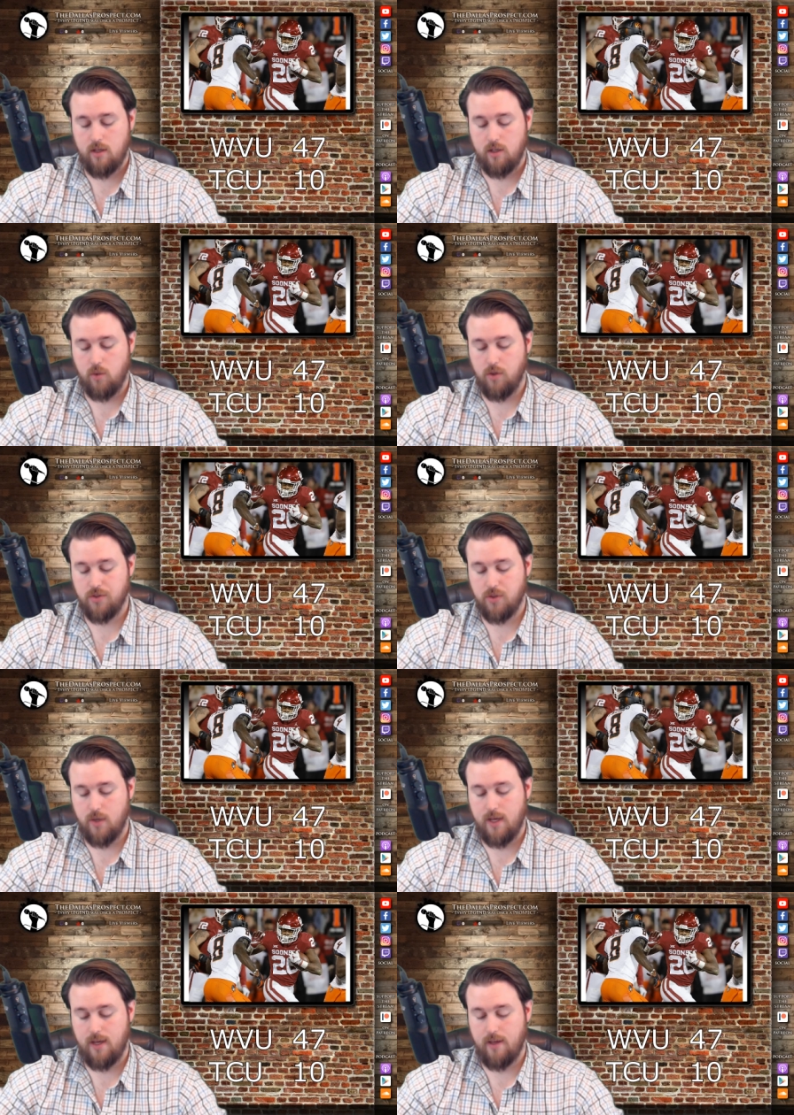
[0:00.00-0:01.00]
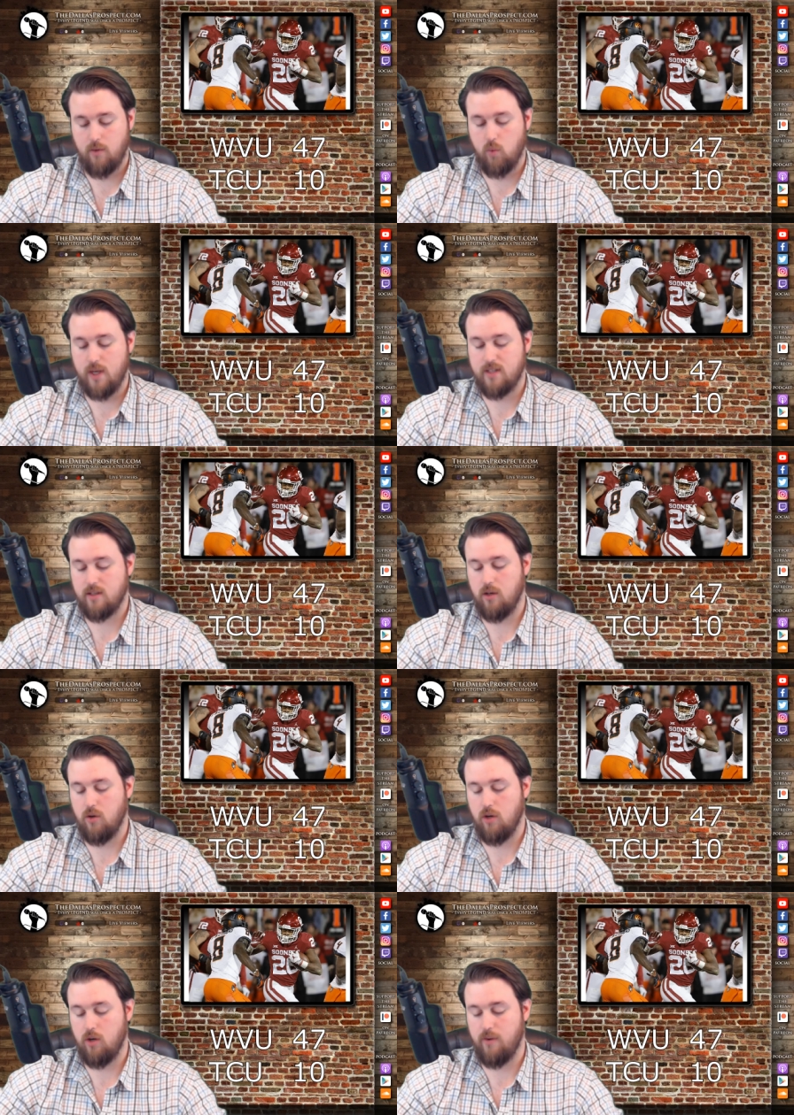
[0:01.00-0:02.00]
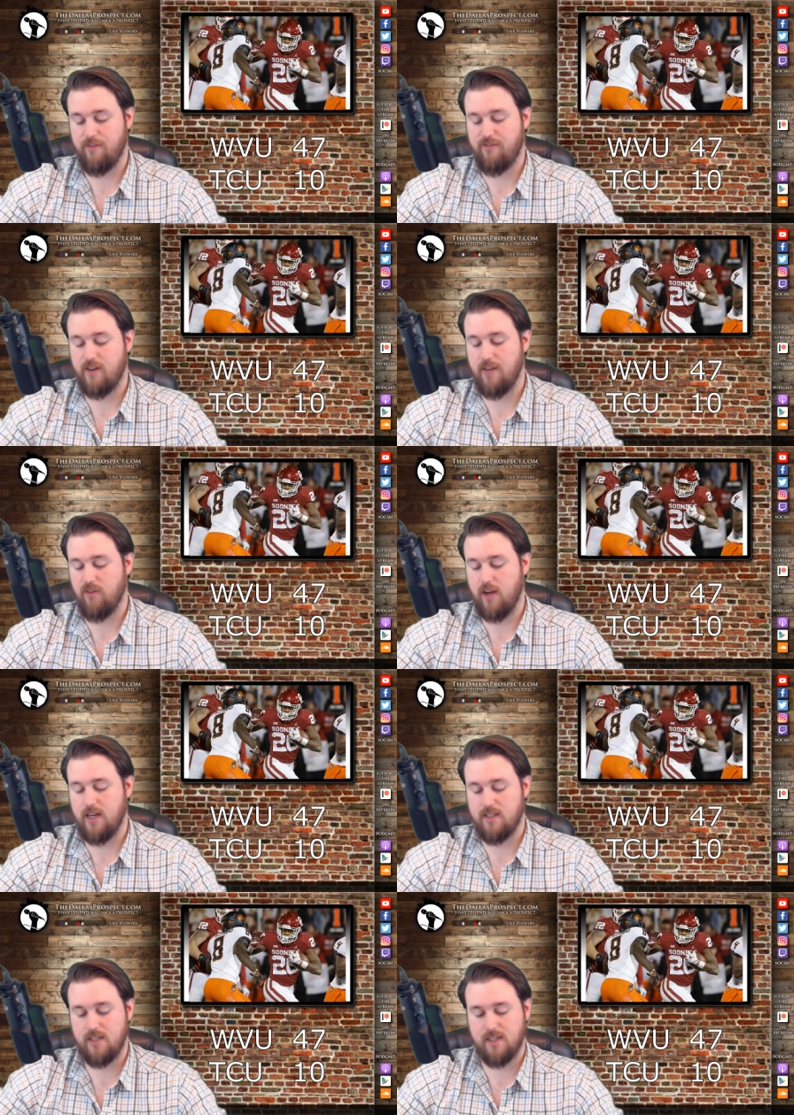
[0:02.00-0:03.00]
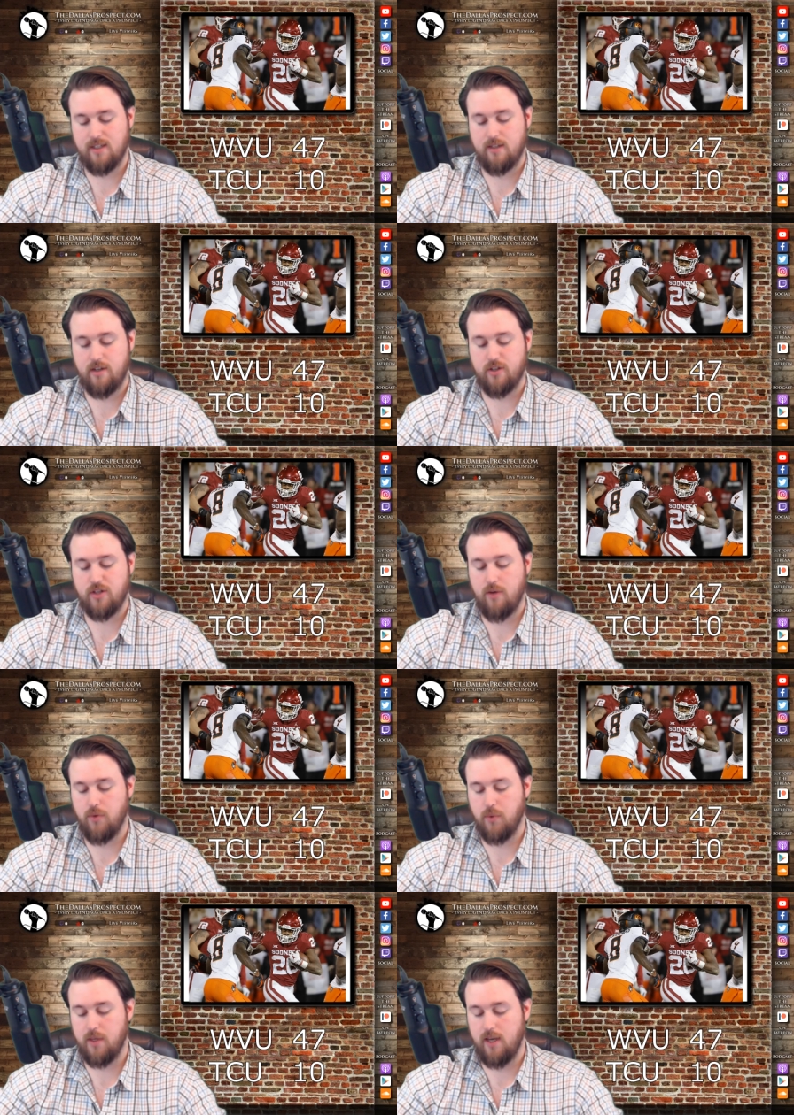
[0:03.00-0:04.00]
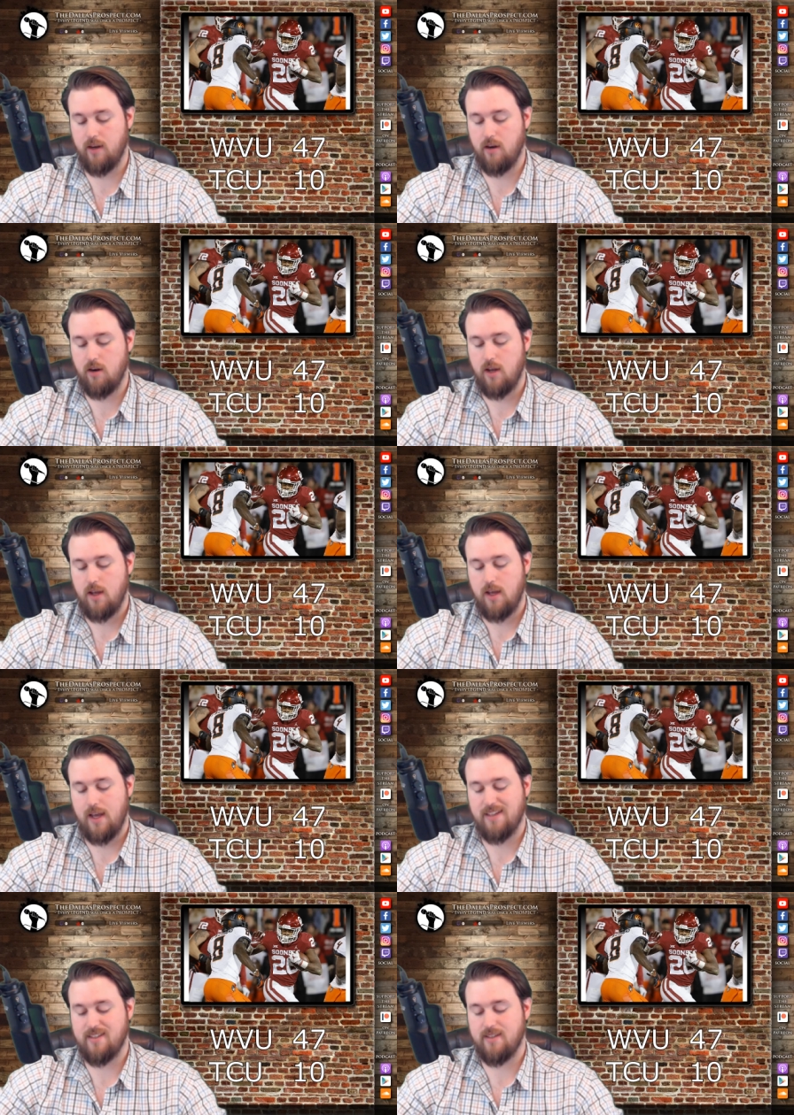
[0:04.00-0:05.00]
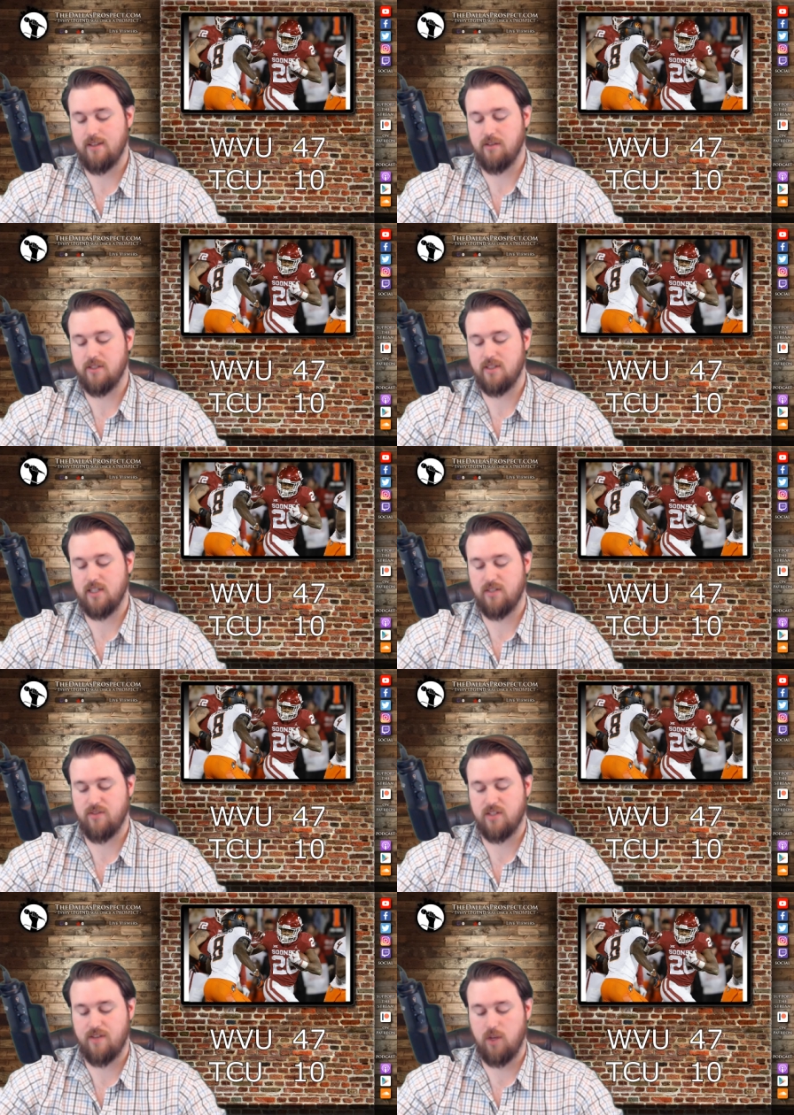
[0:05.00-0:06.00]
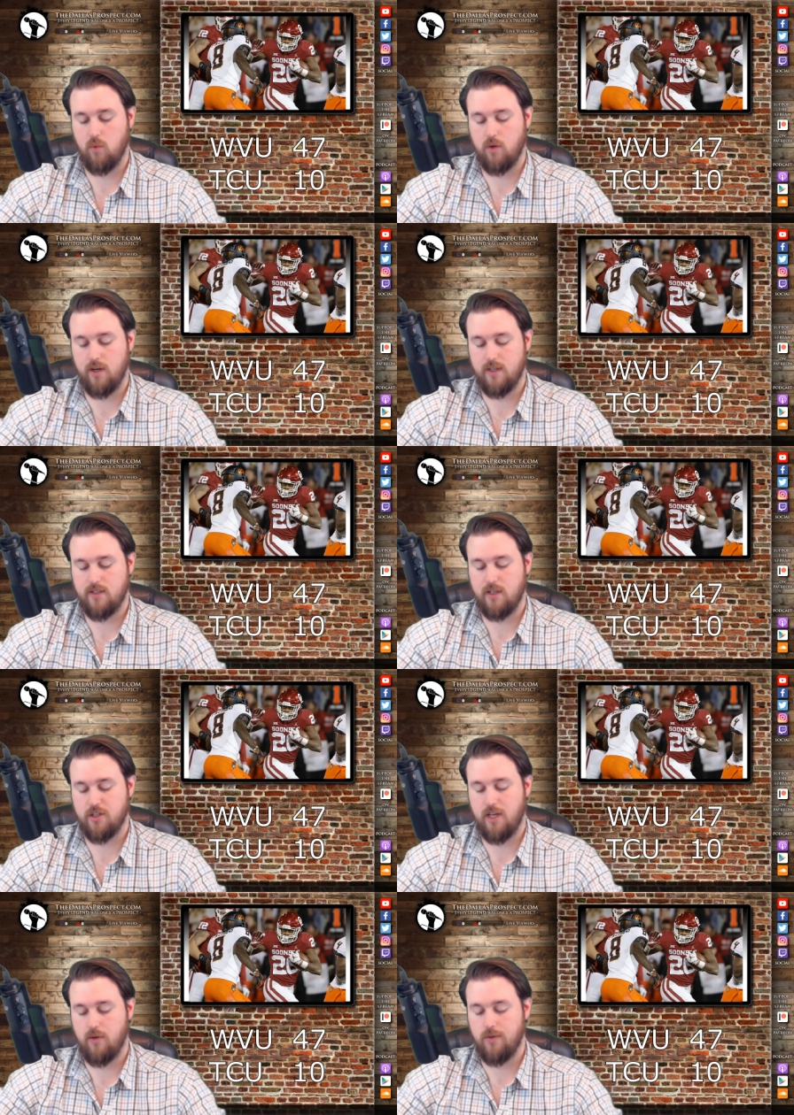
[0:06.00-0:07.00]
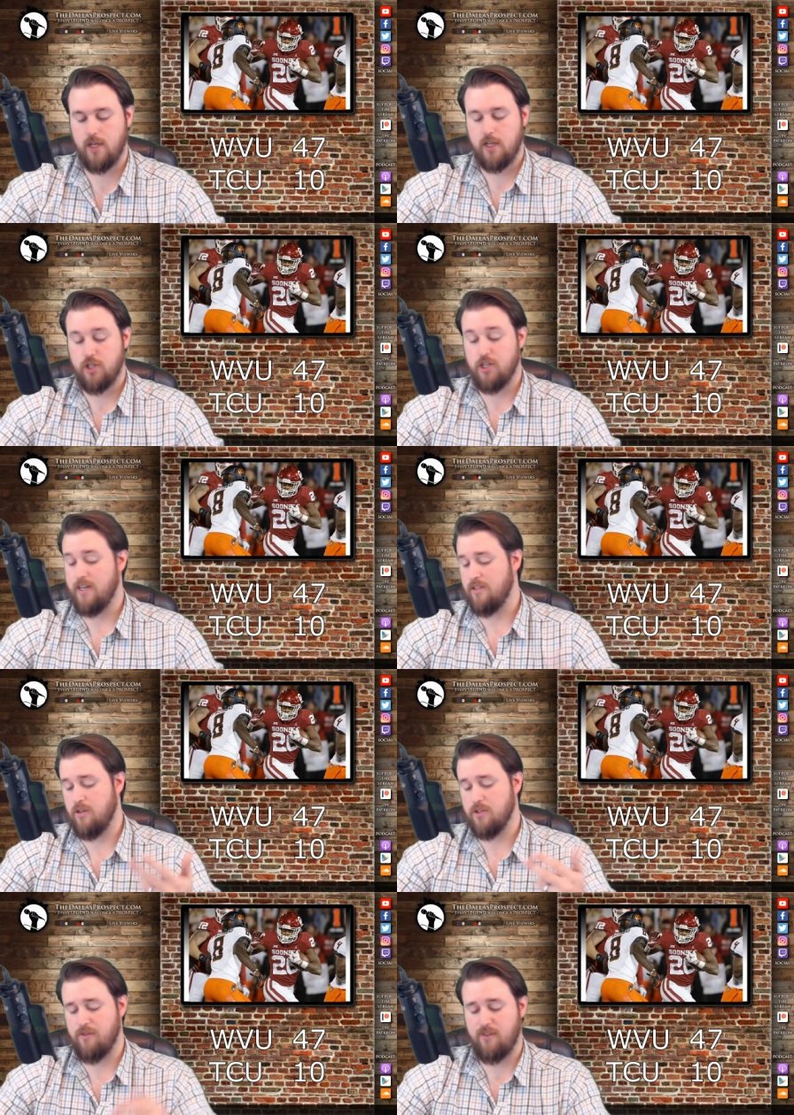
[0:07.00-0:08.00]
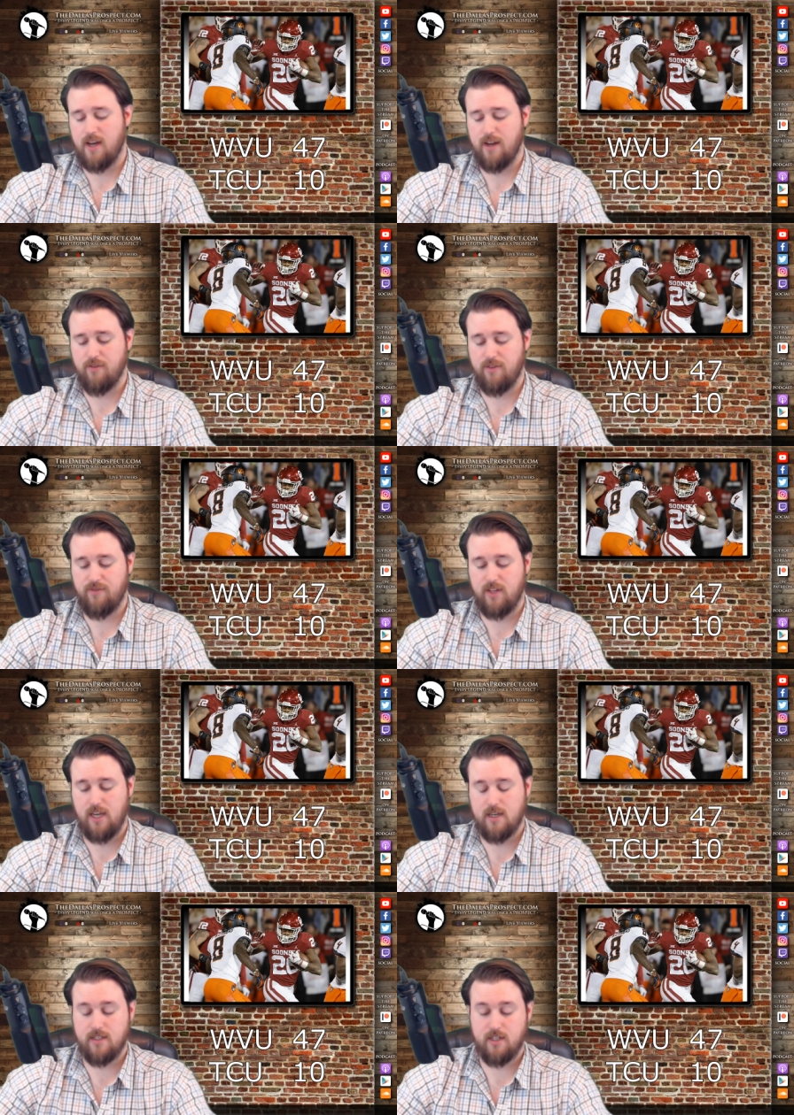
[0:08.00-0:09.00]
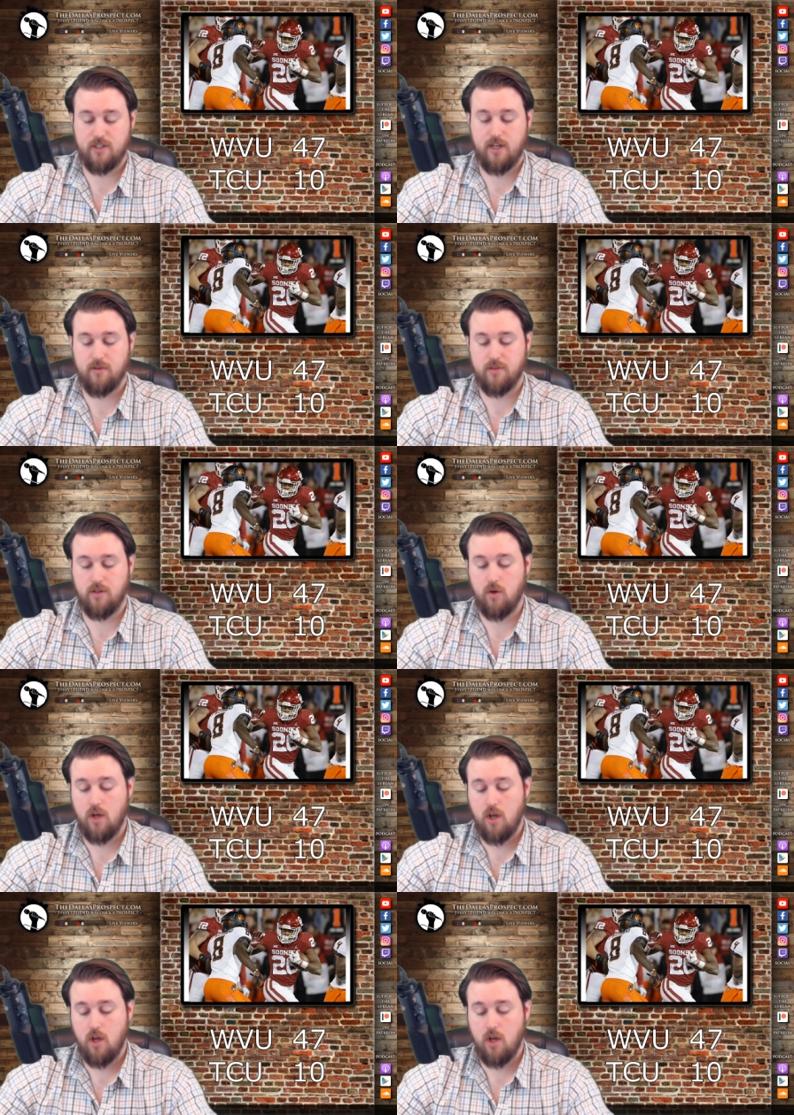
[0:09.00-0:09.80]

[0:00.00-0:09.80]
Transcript: You also had Wesco going 5 for 86 and a touchdown through the air and Sills six for 71 and a touchdown. Jennings also five for 58 and a touchdown. So